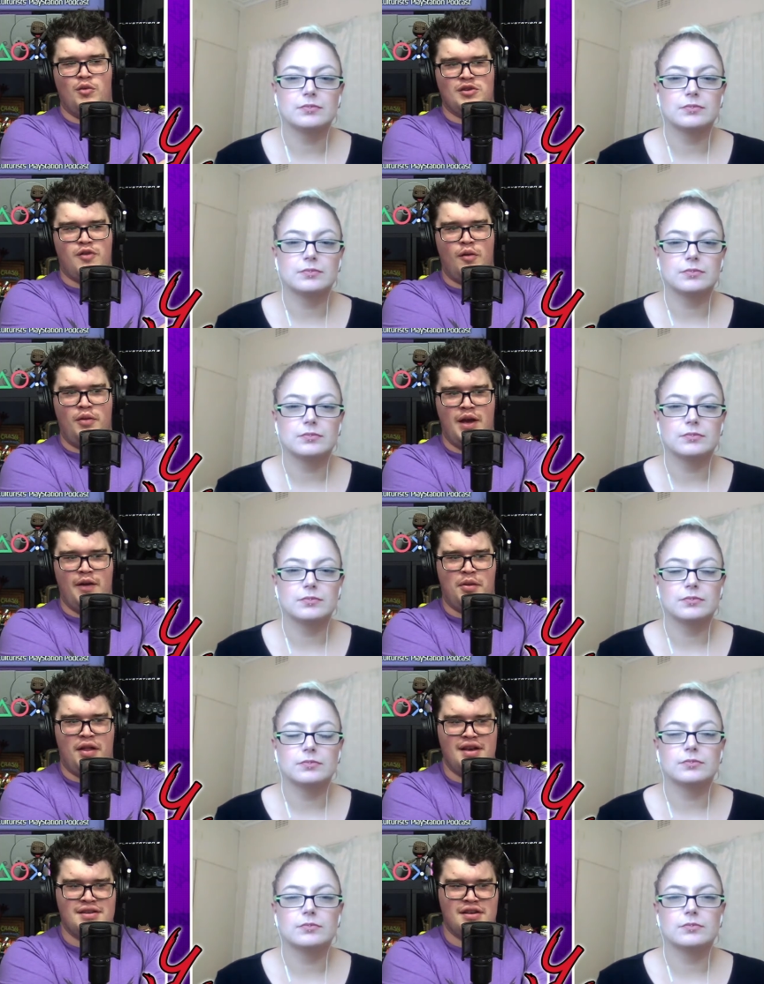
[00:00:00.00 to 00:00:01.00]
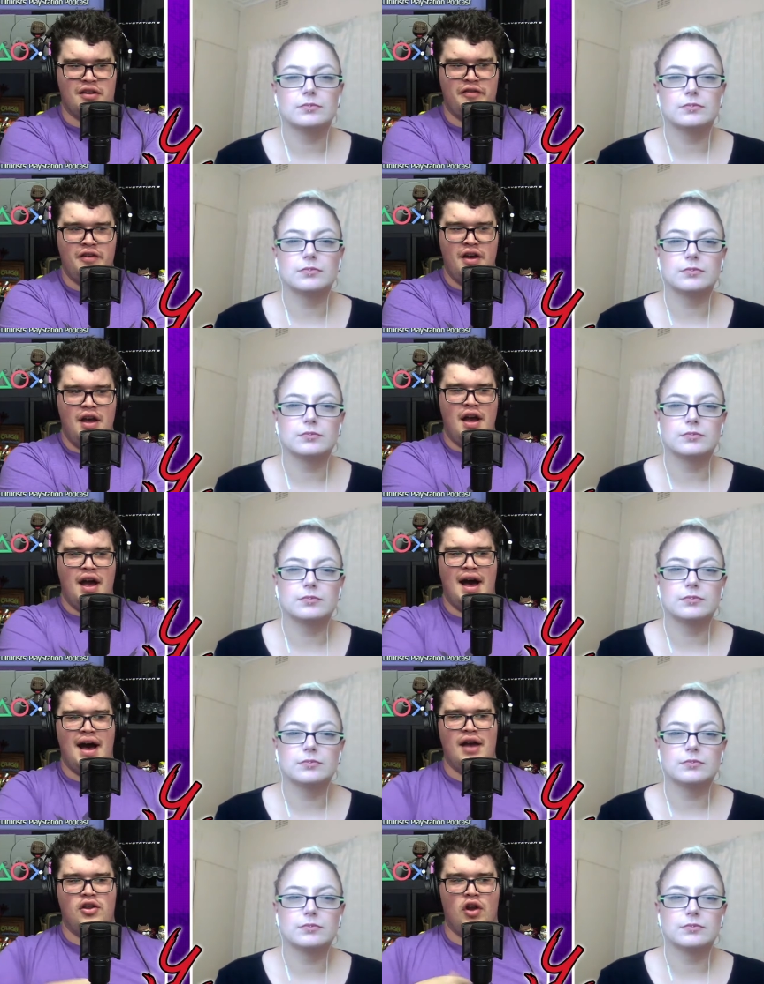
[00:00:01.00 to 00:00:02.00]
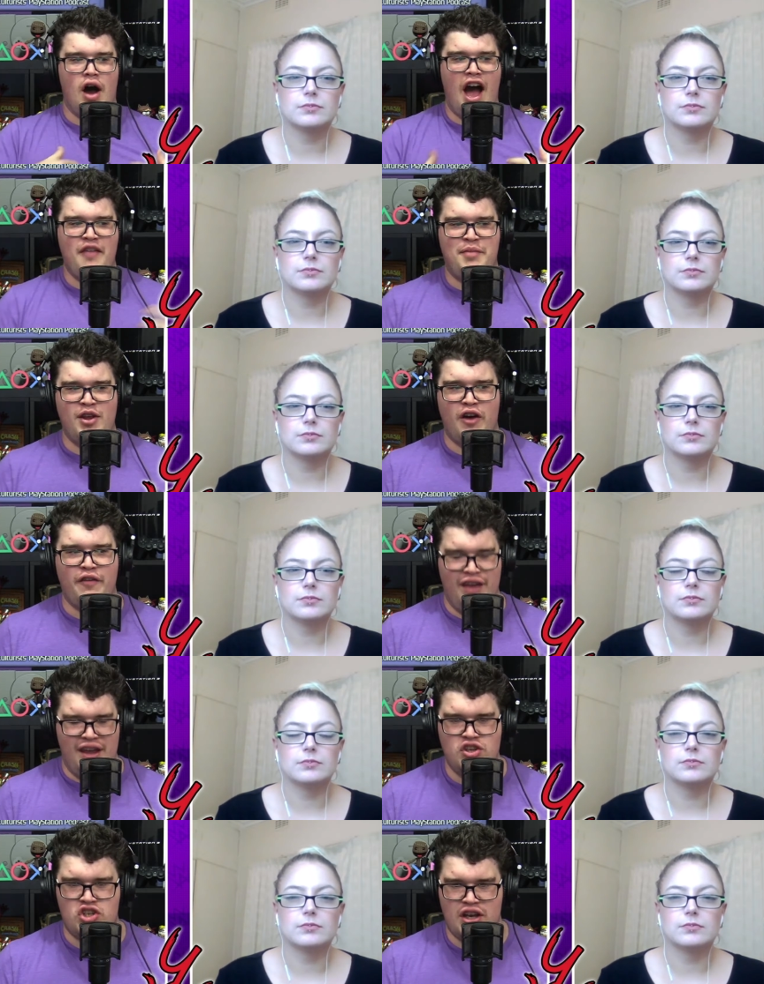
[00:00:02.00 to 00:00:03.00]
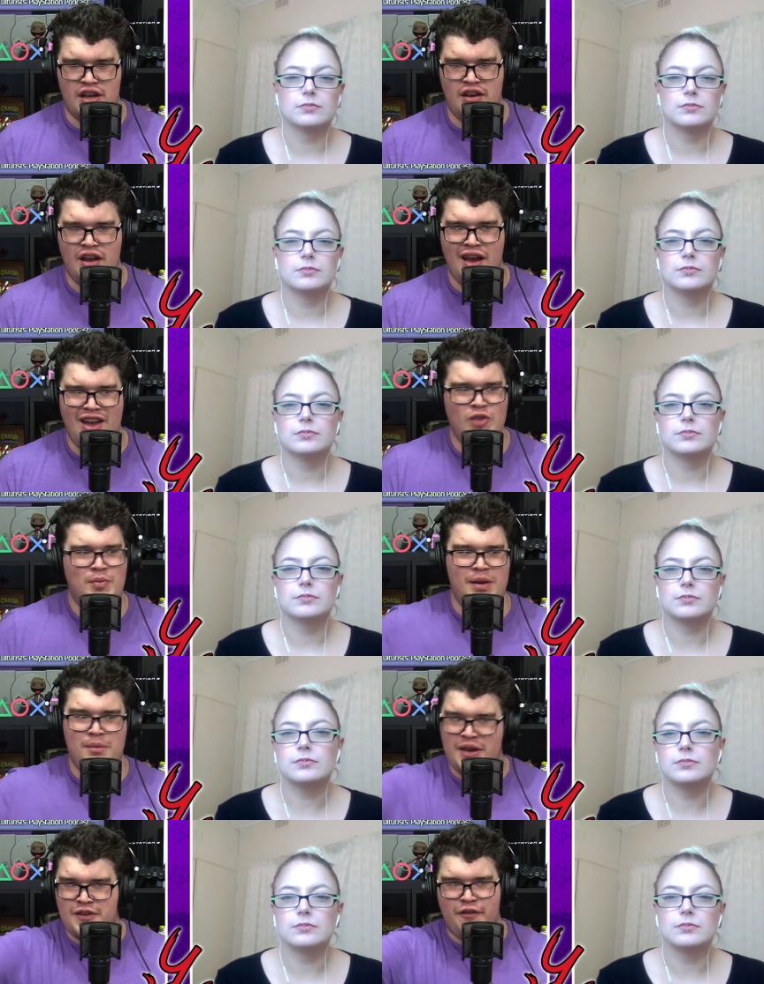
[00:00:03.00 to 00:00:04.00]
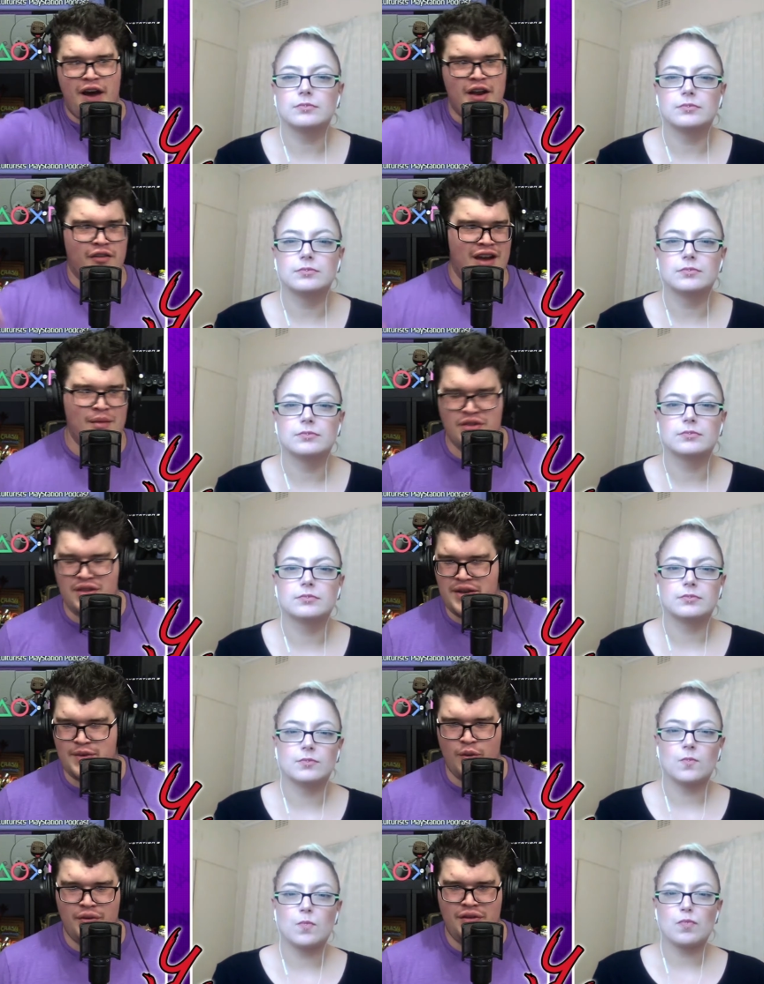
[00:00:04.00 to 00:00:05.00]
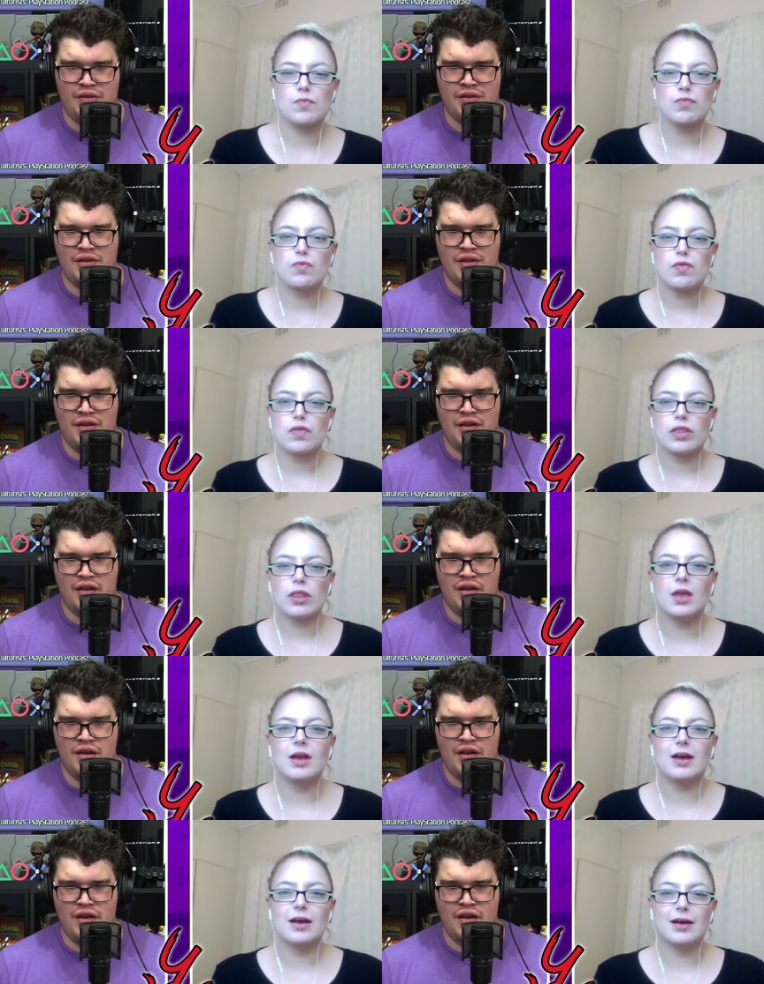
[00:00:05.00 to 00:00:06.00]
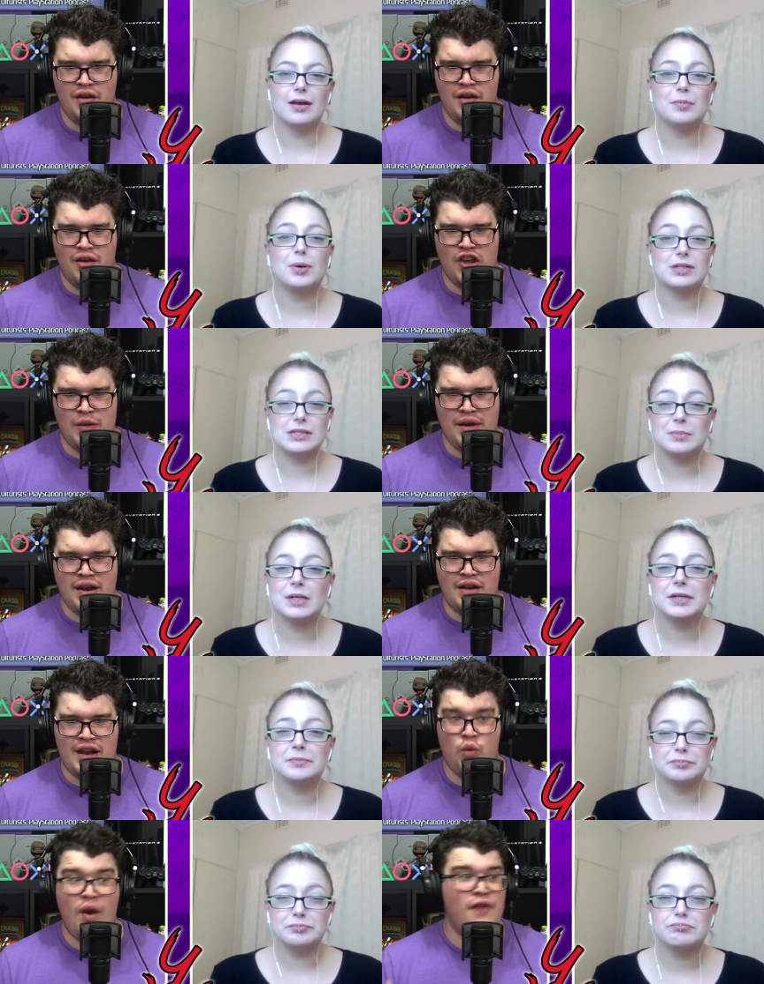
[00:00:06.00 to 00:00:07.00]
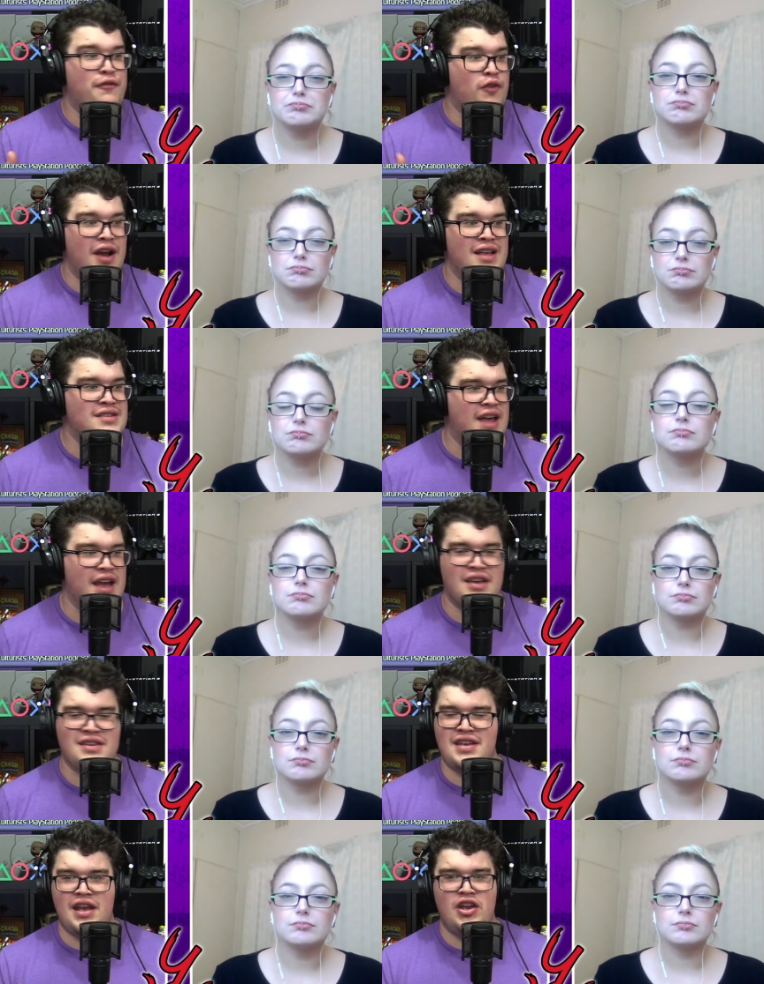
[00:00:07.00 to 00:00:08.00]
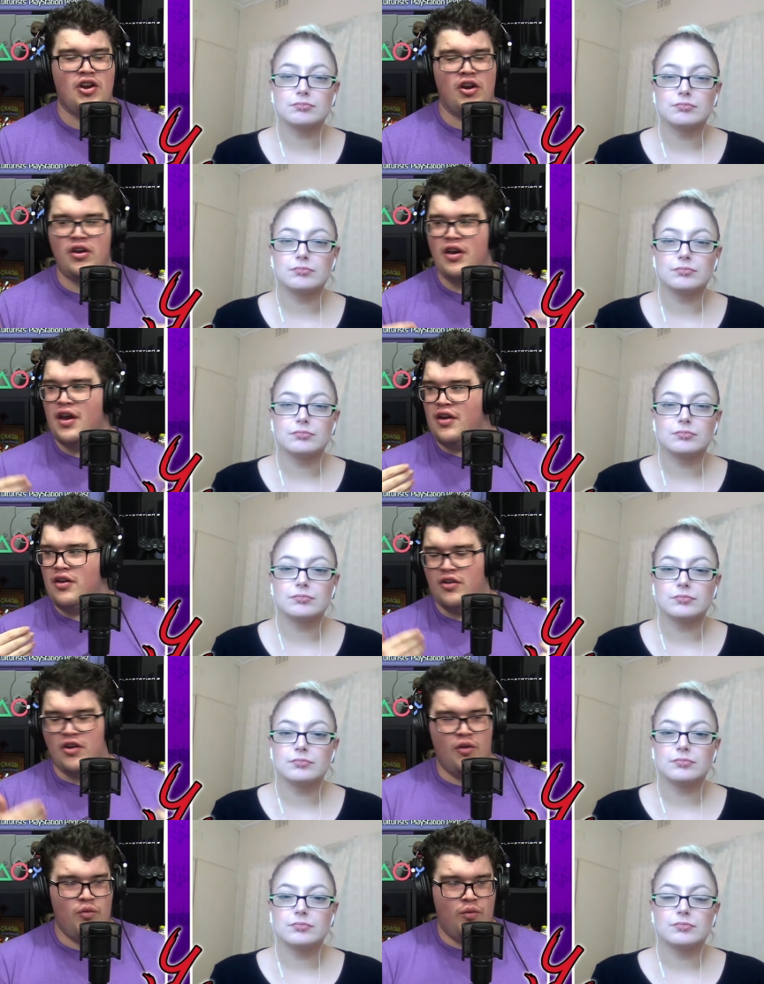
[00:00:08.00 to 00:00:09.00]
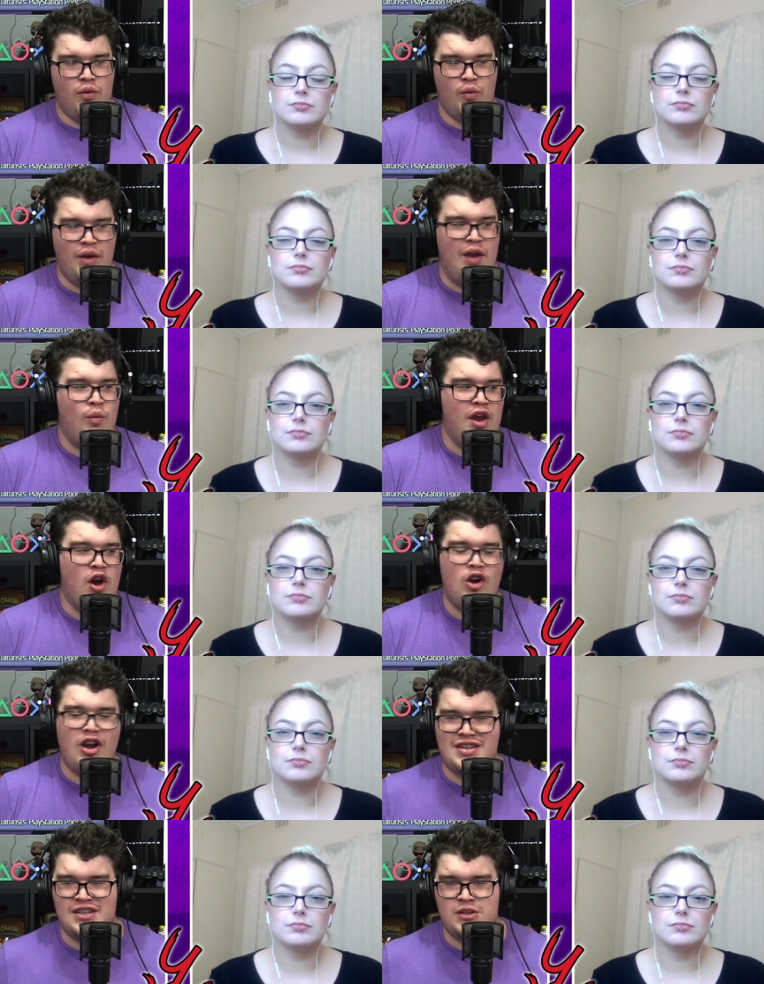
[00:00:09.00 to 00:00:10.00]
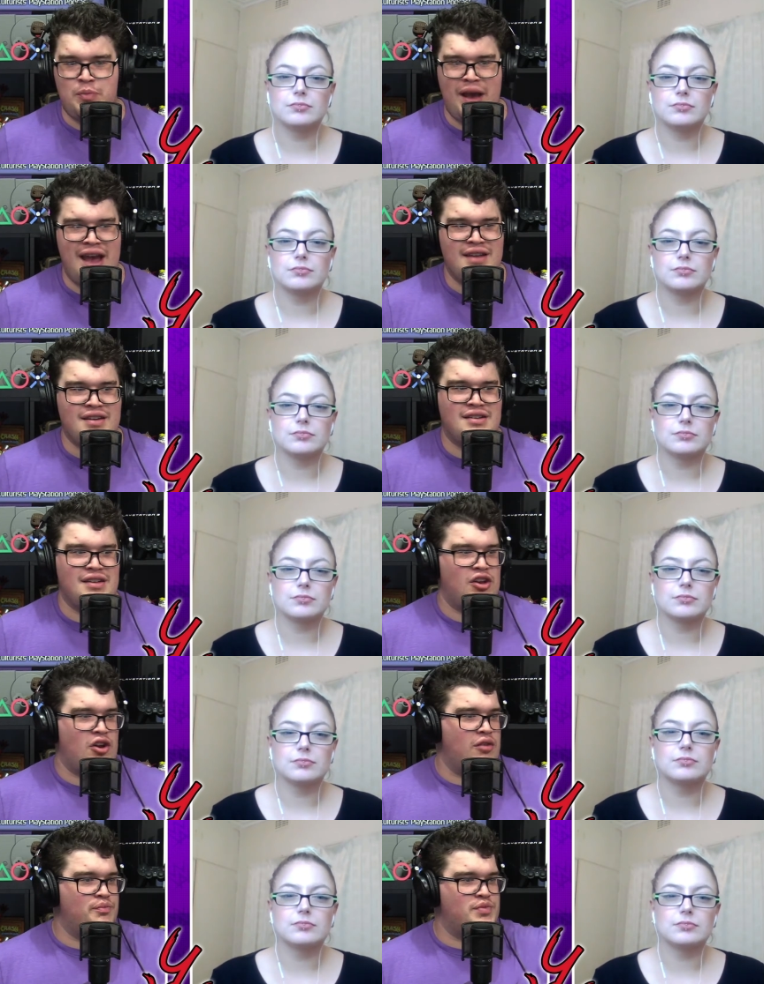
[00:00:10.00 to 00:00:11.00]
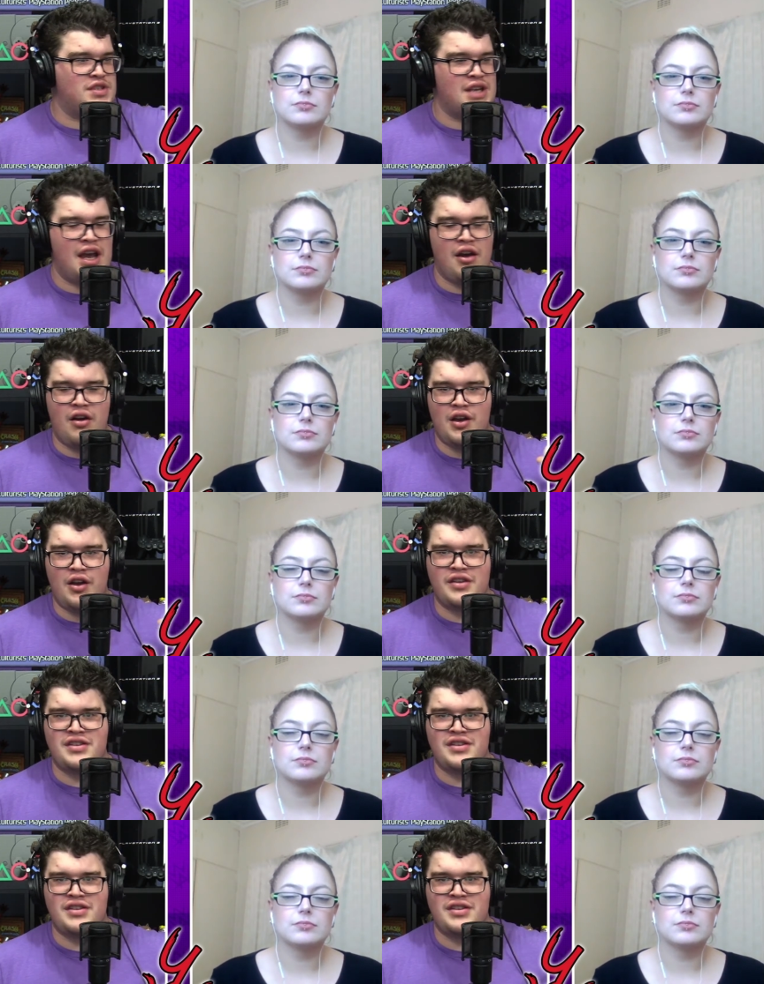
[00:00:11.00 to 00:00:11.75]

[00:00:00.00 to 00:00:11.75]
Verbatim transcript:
Speaker 1: was probably a place of, you know, I've been off injured and you've been piss farting around with this woman.
Speaker 2: Yeah.
Speaker 1: You know what I mean? Like, we're friends, like, you know, we all got disbanded, you know, Sarah got